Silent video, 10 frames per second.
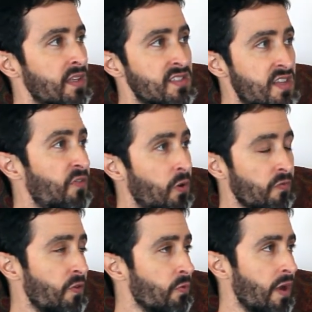is
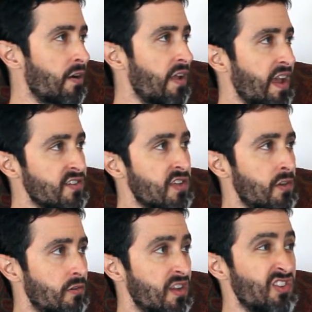difficult for the writer to
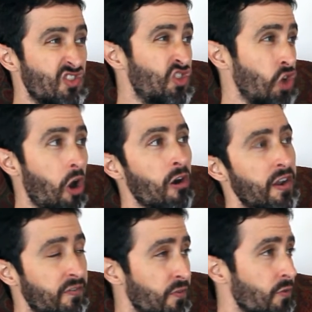execute and is
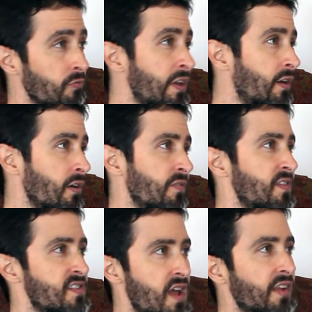jarring for the reader
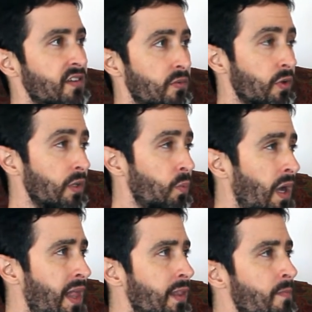if it's not done really well.